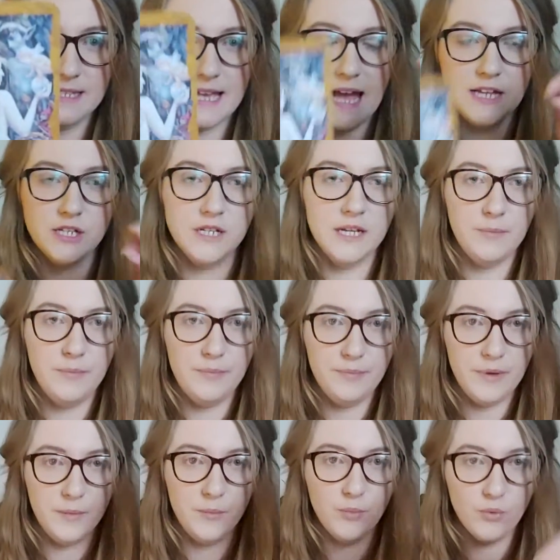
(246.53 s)
actually
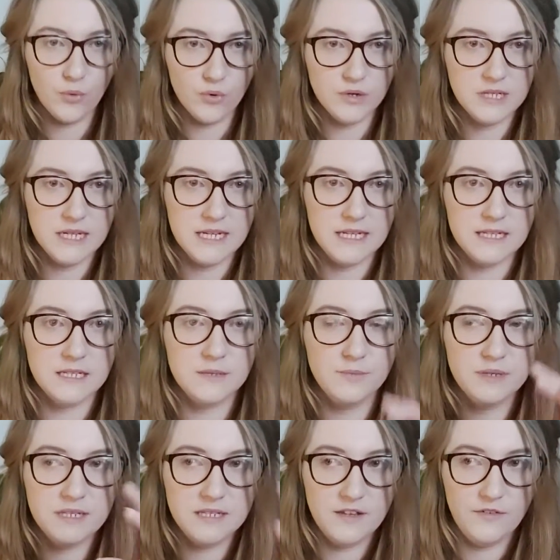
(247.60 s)
been brought in
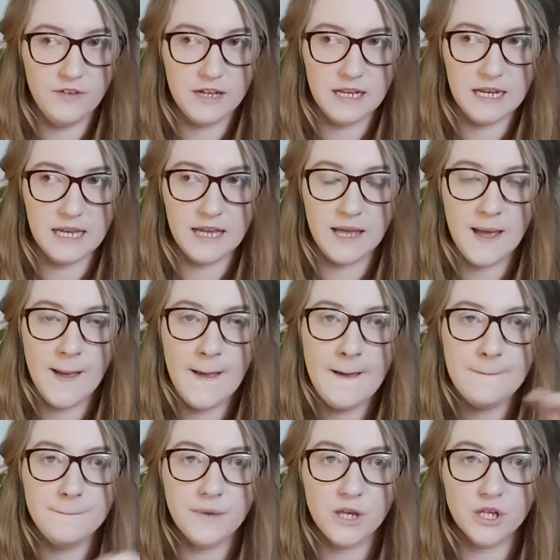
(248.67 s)
specifically
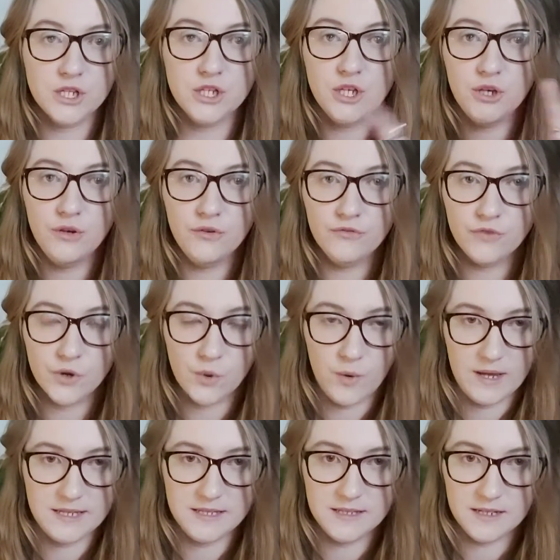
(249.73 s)
because you've
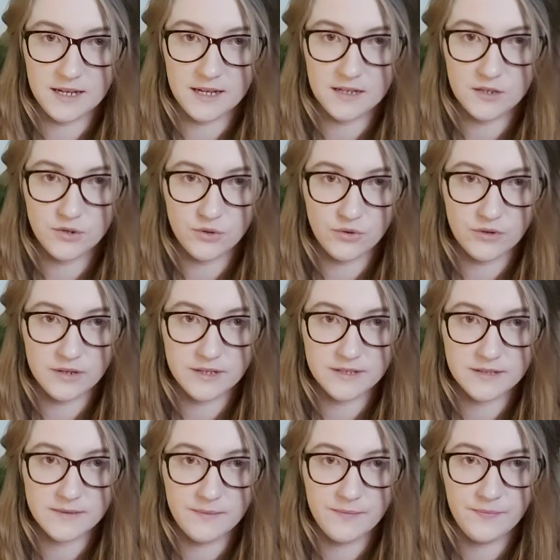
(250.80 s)
requested it,
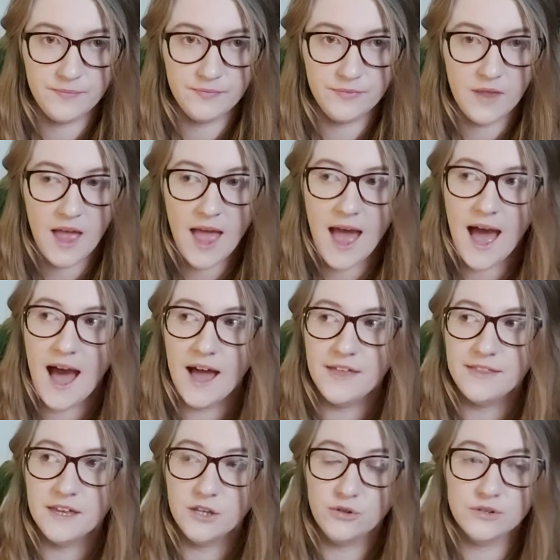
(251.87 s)
Taurus. Either
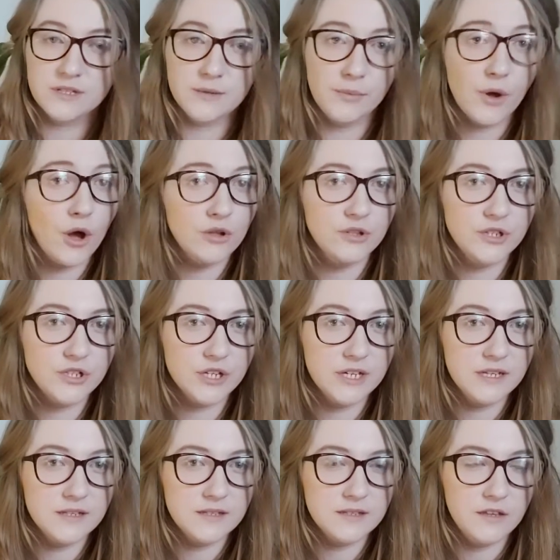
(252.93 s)
in your
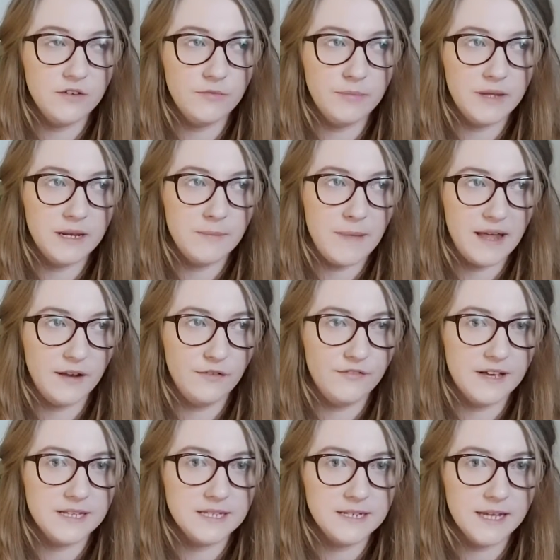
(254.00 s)
subconscious you've been
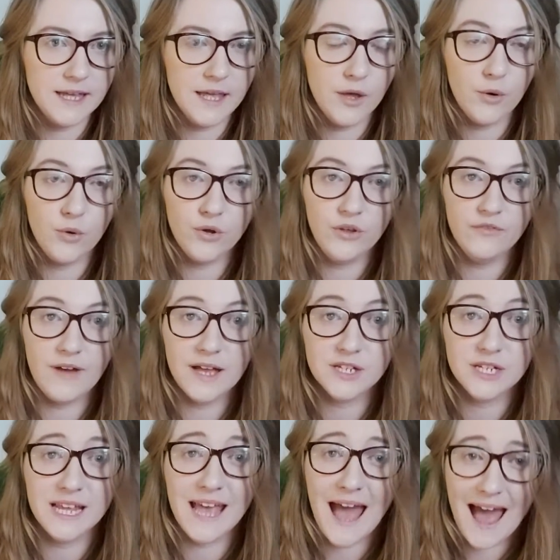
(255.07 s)
manifesting it, or you've
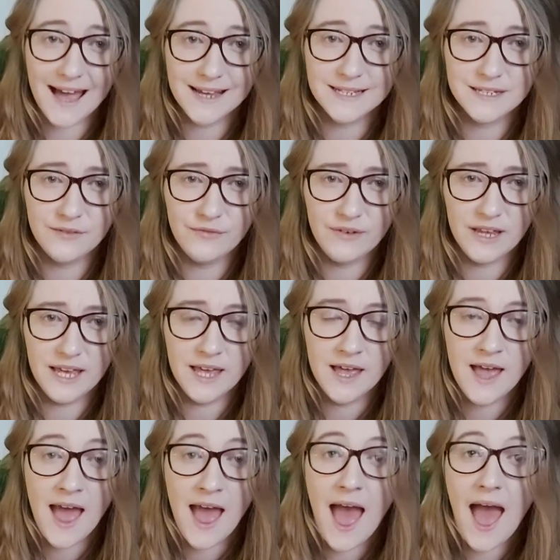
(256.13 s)
actually actively
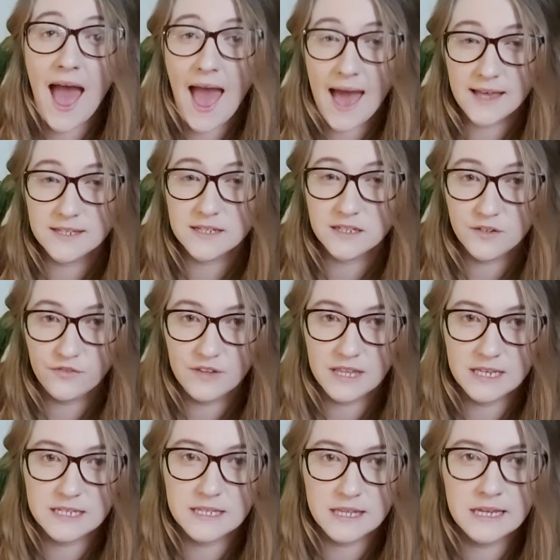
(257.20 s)
asked for
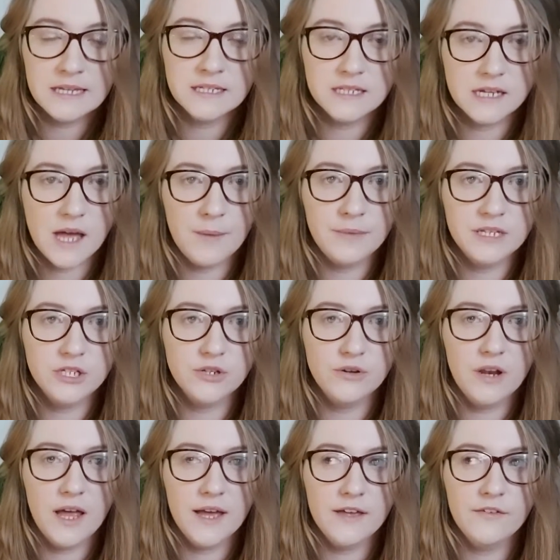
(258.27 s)
this thing to come into your
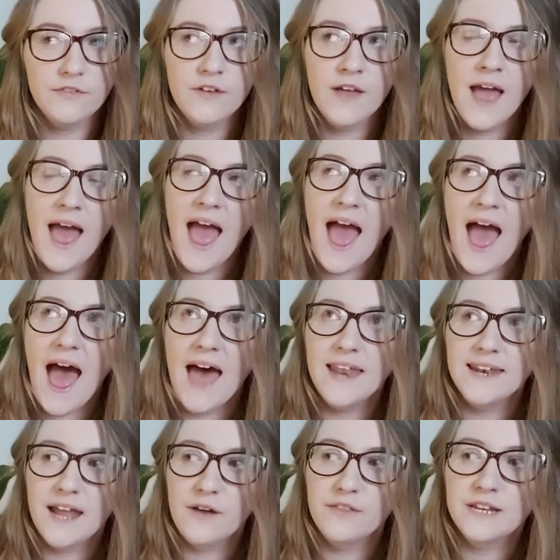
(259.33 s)
life, and
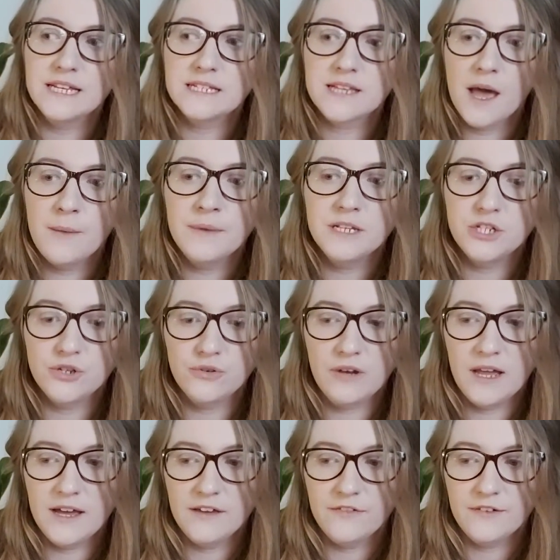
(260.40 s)
now that it's come into your
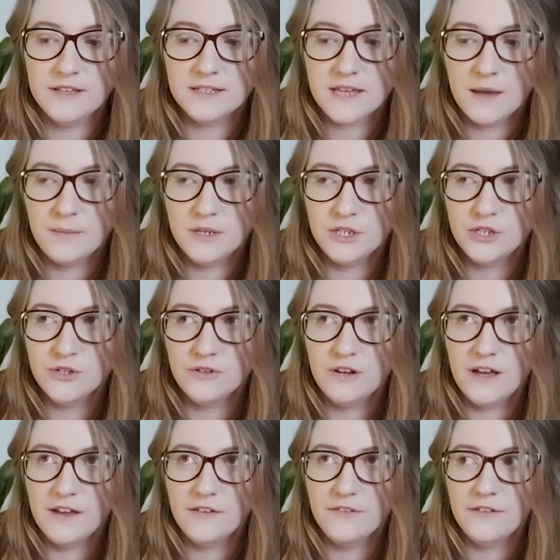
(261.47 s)
life, it's come into your
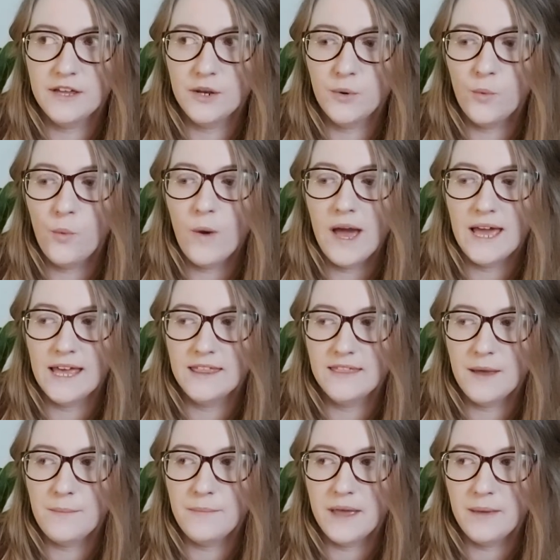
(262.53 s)
life in a way
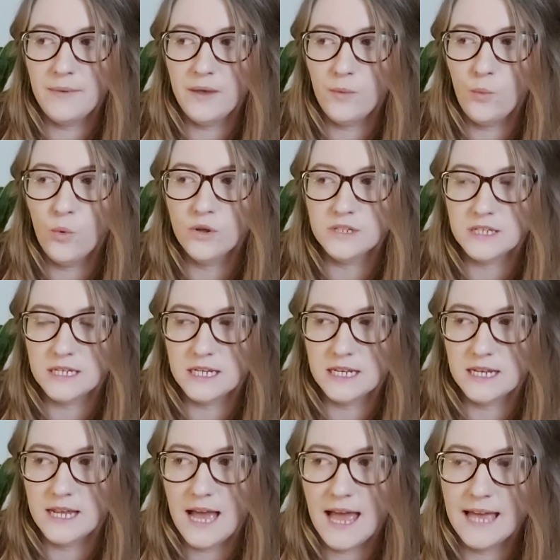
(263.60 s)
that maybe
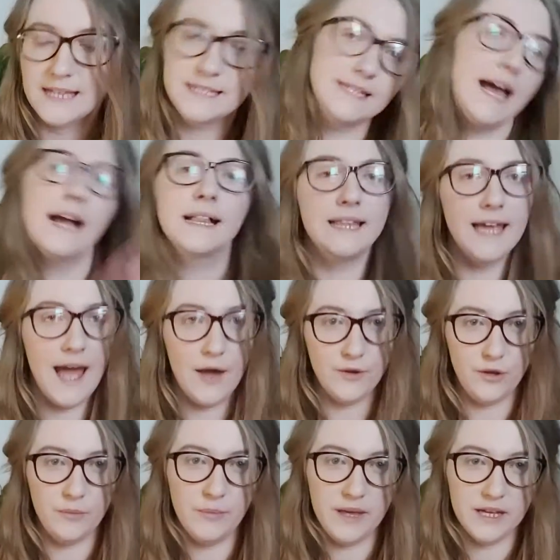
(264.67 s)
wasn't exactly how
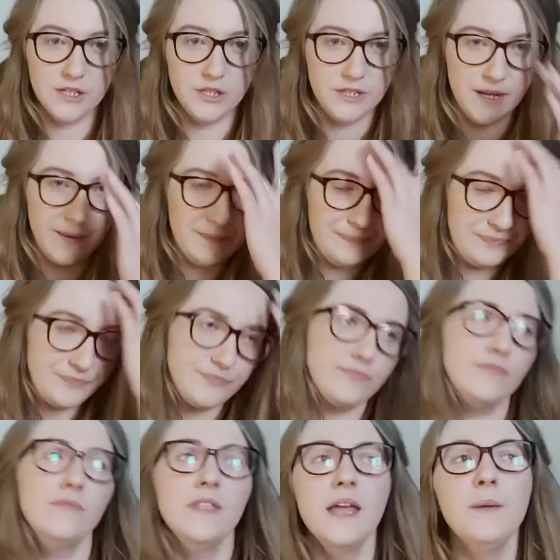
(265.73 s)
you pictured it.
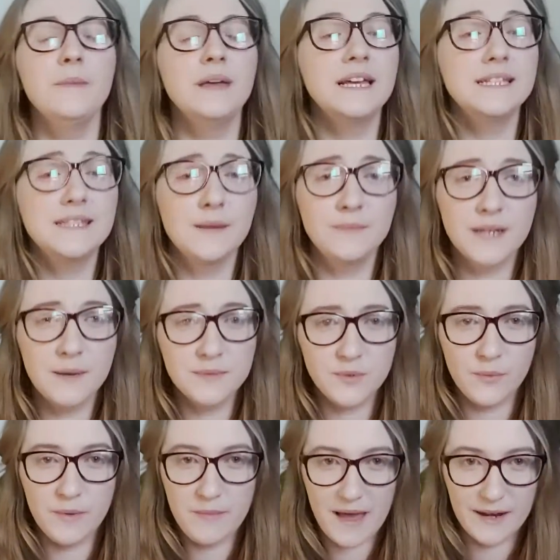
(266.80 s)
Because sometimes when
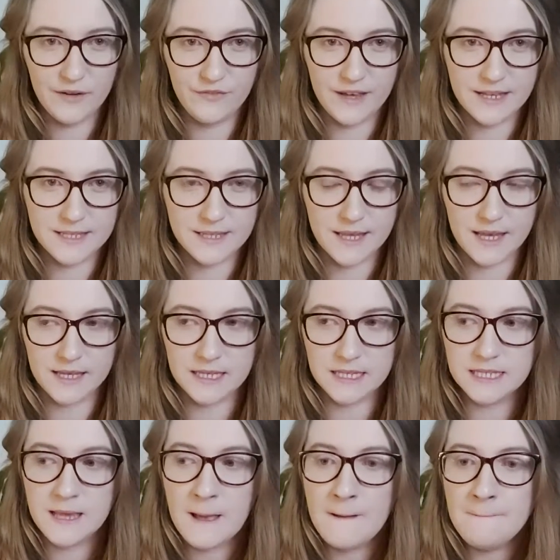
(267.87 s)
we manifest
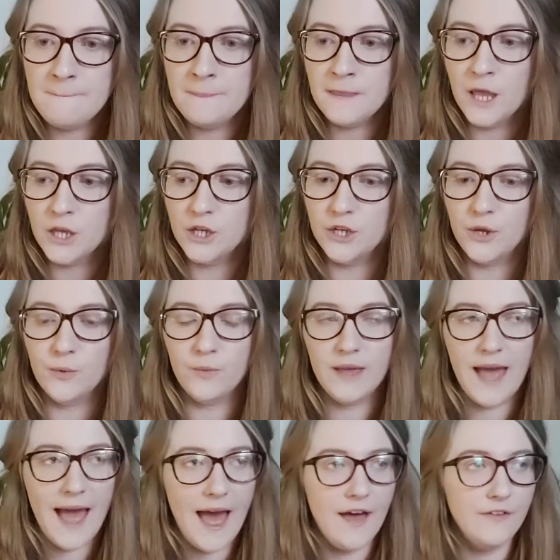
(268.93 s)
things, you know, we
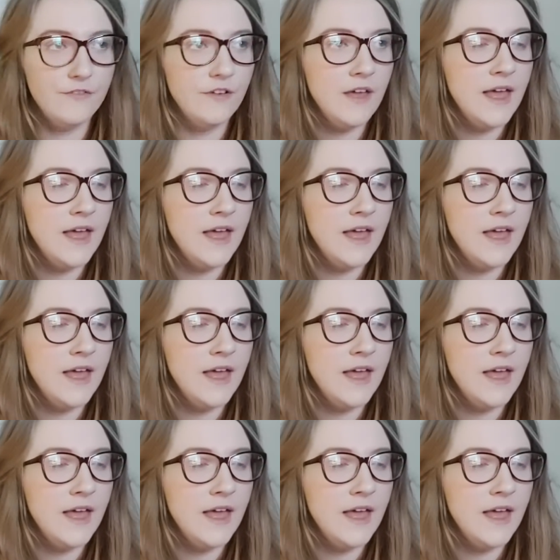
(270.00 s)
have